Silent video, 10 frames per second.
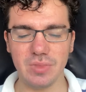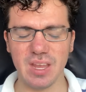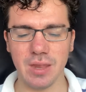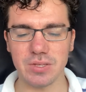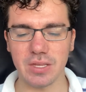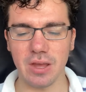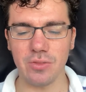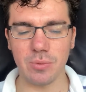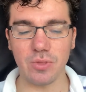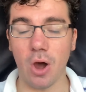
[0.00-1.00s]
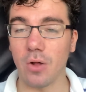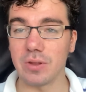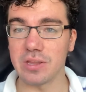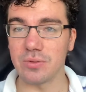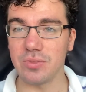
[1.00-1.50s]
And together with all
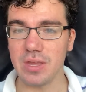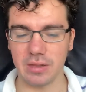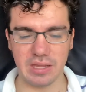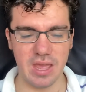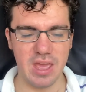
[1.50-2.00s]
these new things,